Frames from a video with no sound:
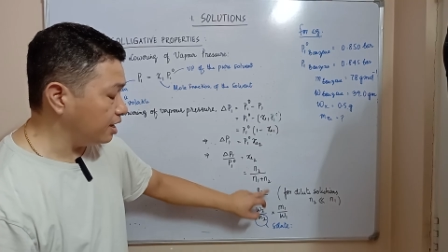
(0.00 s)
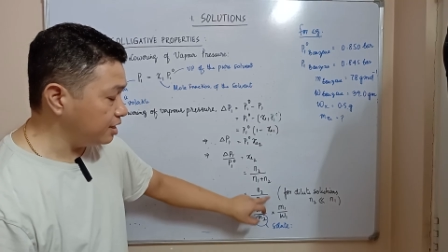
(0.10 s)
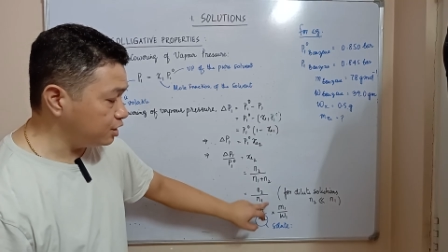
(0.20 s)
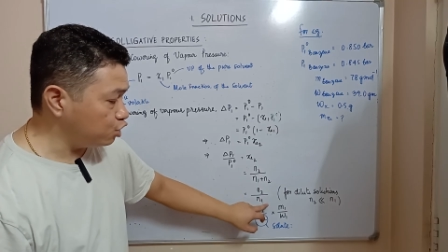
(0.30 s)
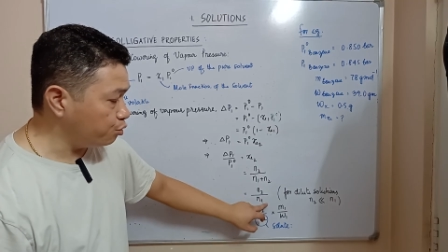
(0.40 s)

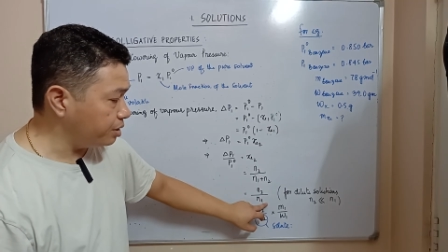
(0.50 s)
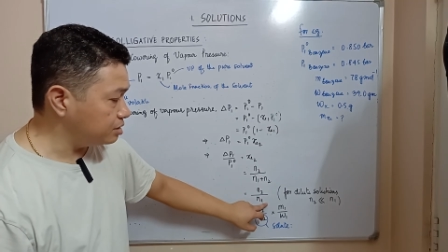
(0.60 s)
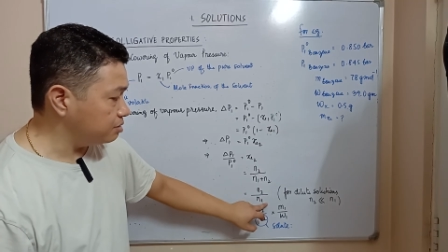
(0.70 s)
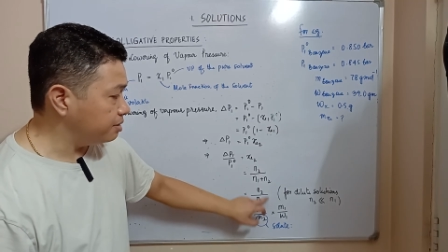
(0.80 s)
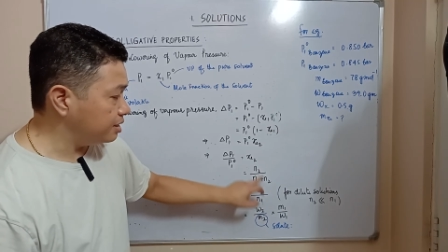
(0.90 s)
in the
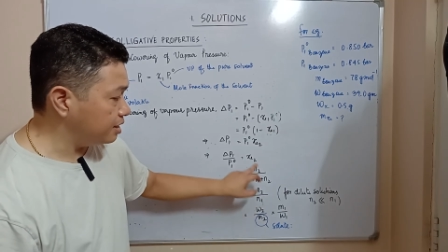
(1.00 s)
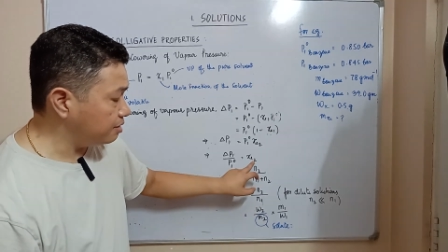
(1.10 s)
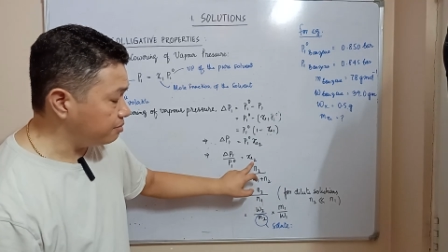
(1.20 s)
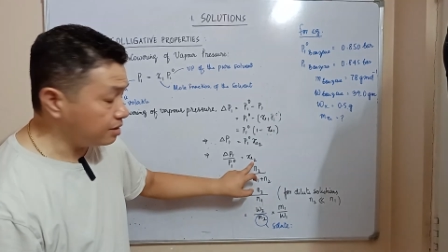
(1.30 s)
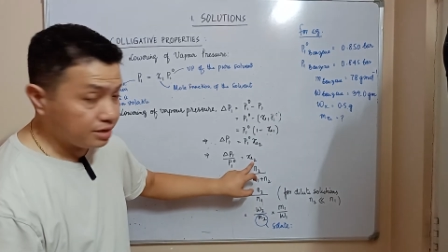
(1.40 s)
denominator, but
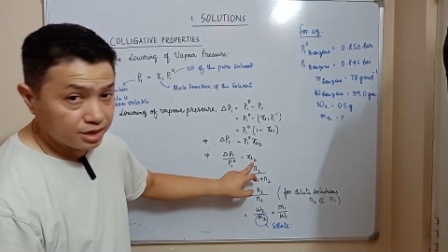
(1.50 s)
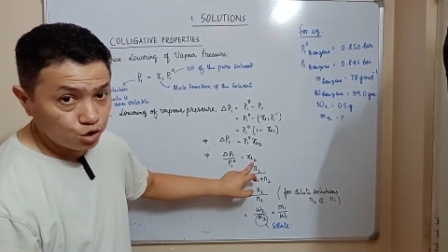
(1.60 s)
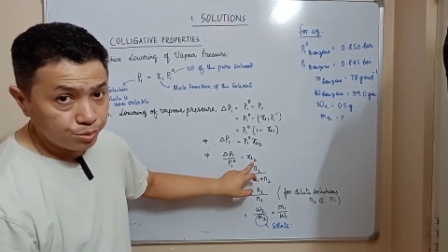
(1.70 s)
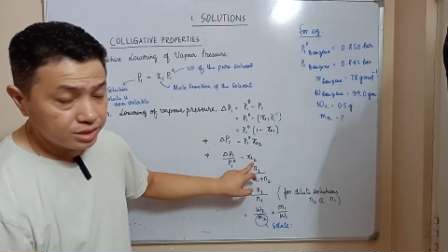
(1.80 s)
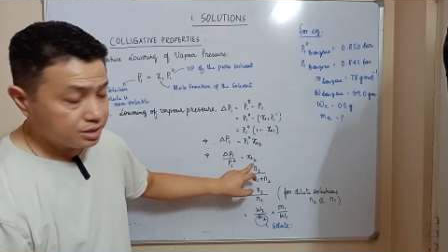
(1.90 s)
in the
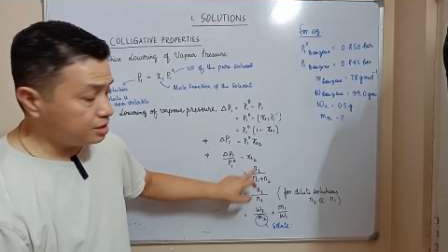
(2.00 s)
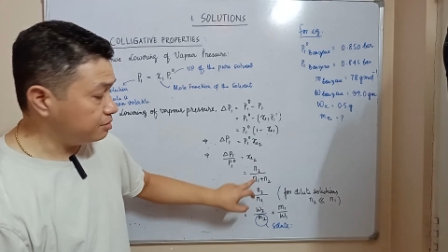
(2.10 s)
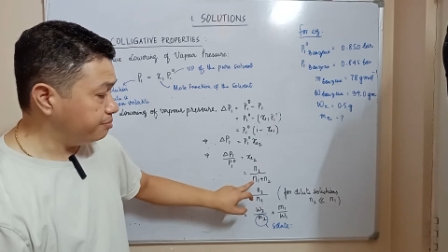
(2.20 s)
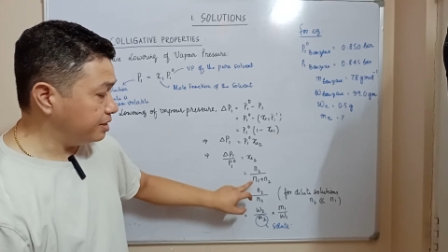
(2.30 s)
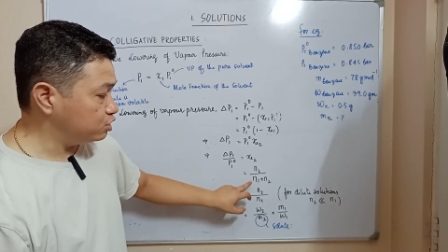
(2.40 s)
numerator
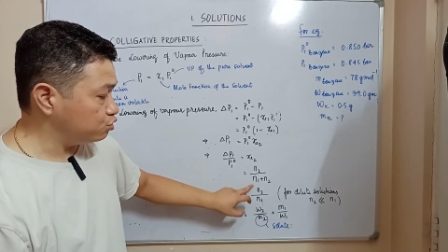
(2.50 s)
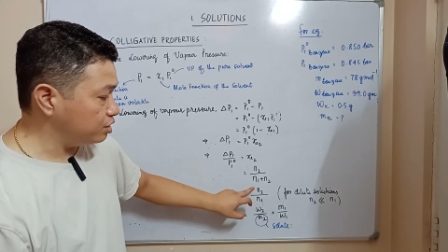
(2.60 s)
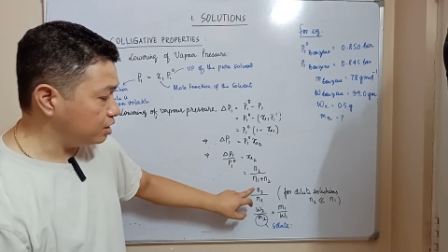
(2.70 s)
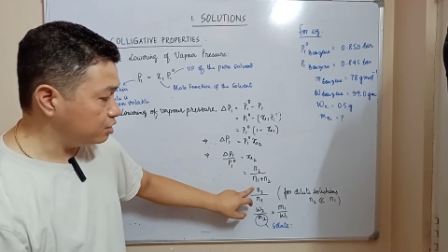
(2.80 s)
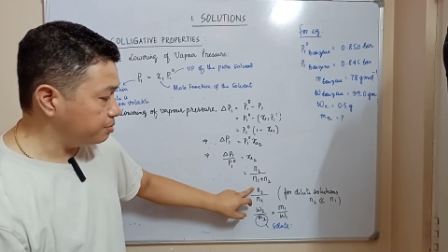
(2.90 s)
it remains.
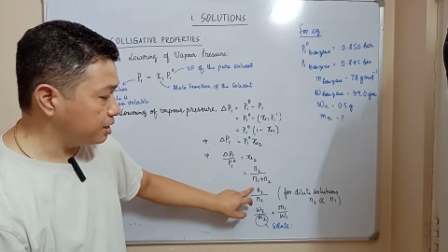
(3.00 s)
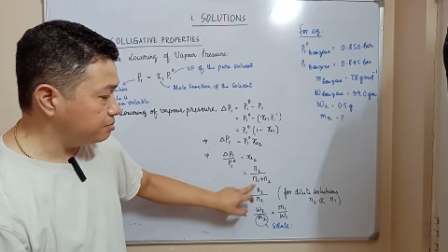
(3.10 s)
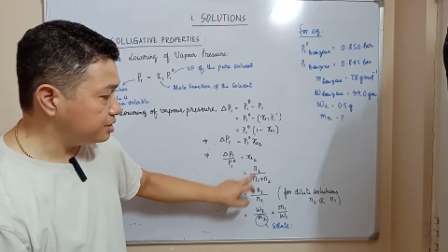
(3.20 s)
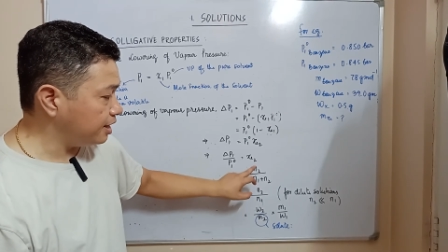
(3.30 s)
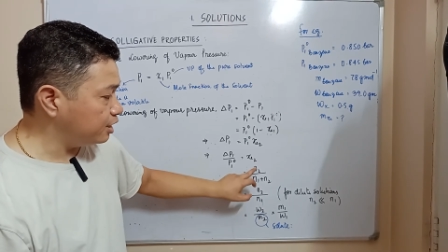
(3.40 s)
So it
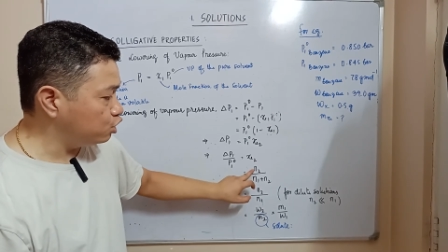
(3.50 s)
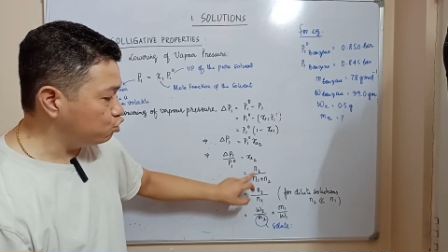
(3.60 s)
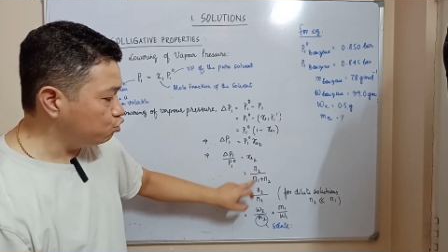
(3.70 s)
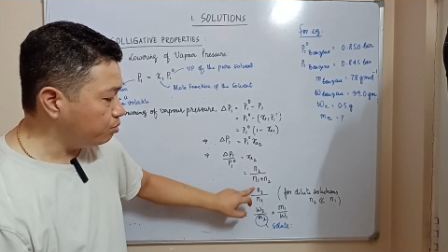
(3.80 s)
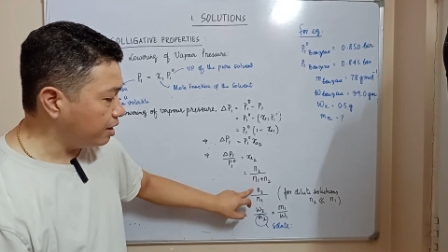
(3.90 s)
becomes
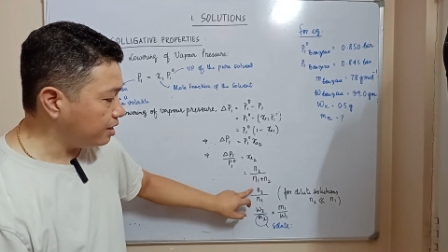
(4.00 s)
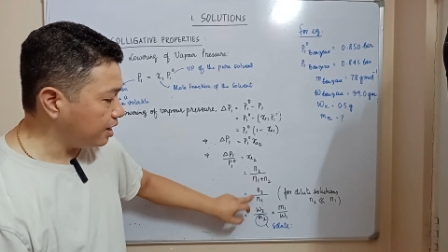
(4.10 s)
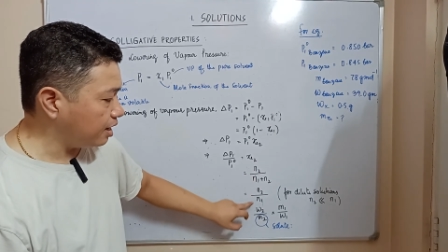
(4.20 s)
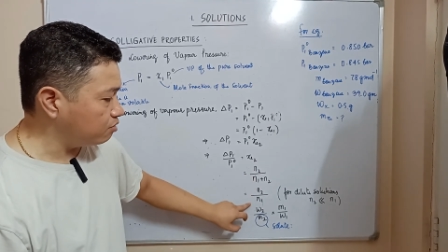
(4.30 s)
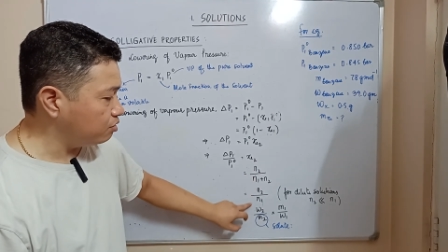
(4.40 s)
N2 by
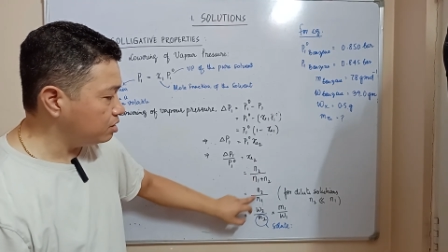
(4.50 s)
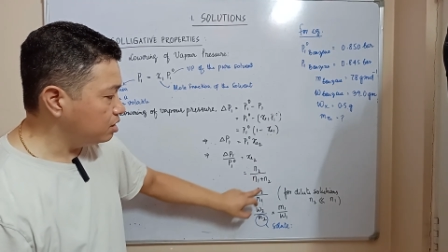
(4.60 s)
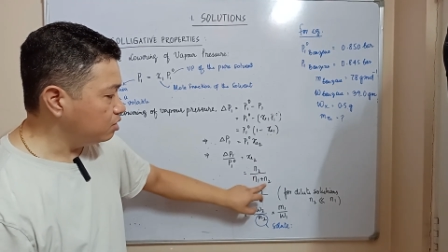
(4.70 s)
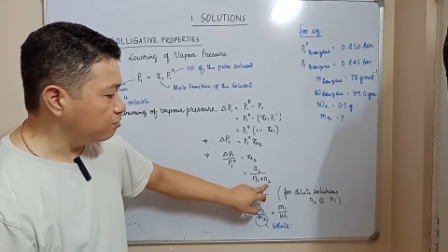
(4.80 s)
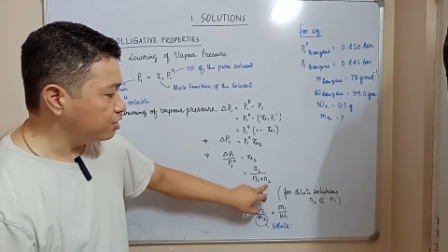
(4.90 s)
N1.
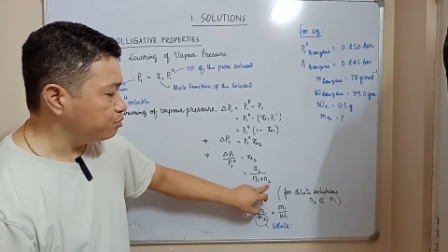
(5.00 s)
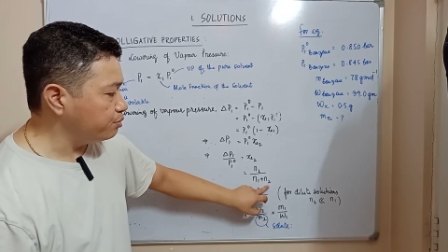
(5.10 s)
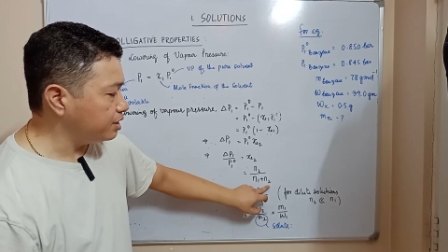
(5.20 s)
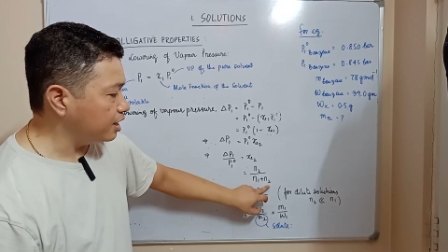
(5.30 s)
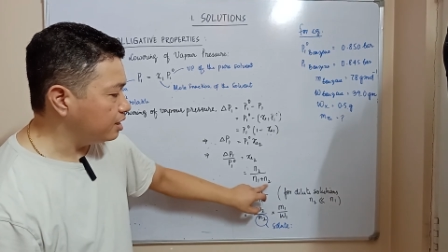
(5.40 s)
We're
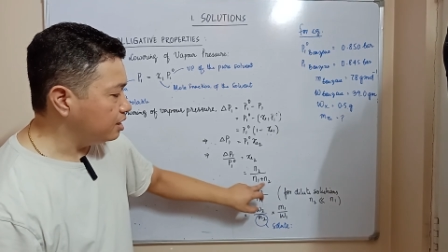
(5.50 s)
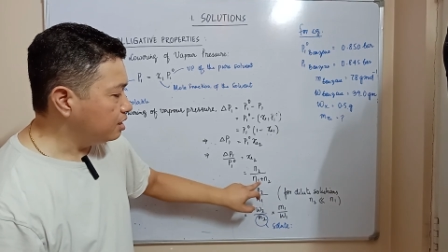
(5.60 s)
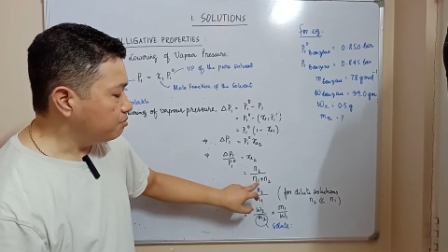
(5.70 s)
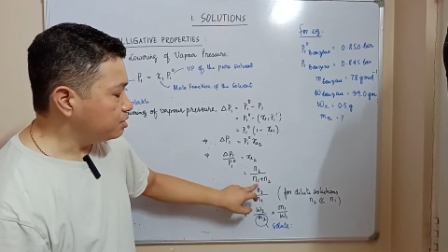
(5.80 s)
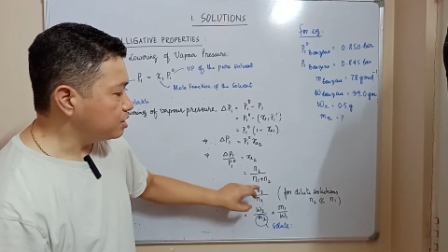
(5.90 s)
removing N.
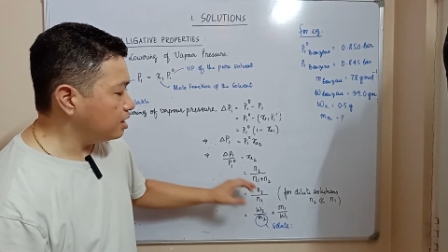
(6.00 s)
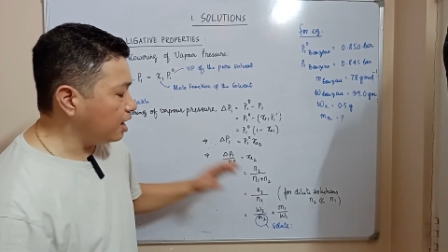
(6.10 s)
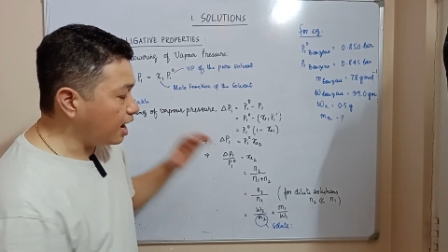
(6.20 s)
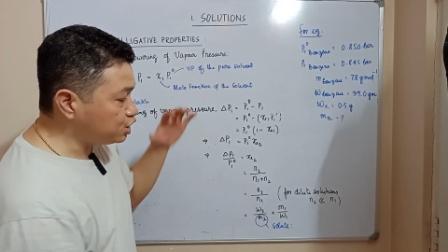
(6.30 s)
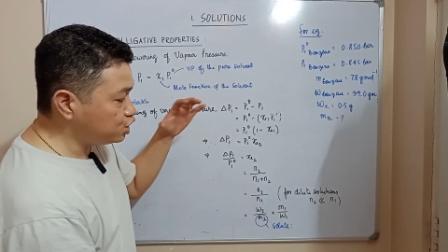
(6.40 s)
A
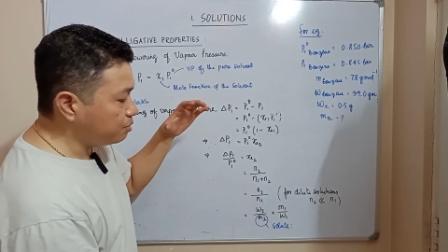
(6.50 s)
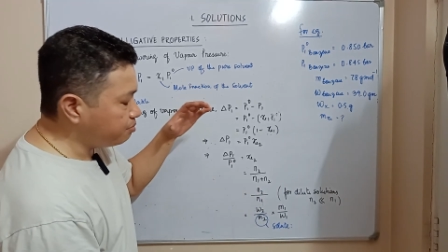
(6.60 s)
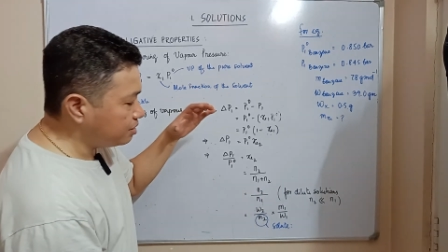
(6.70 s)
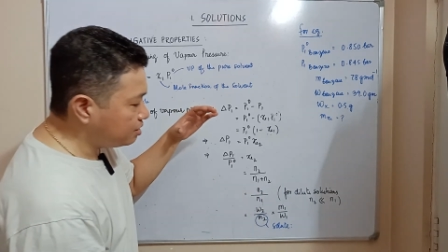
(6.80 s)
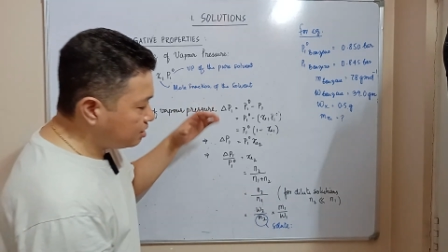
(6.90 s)
large
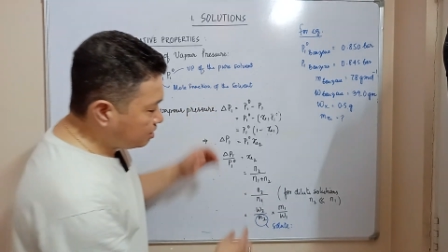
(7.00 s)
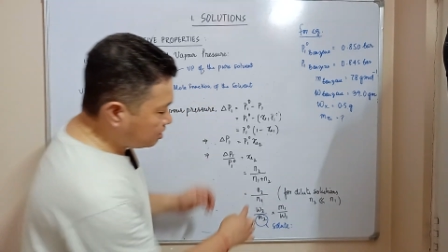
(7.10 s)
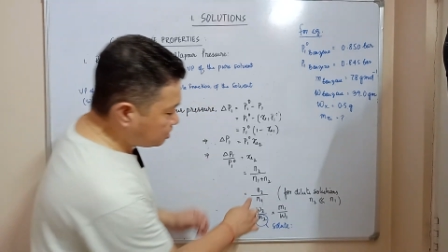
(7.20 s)
number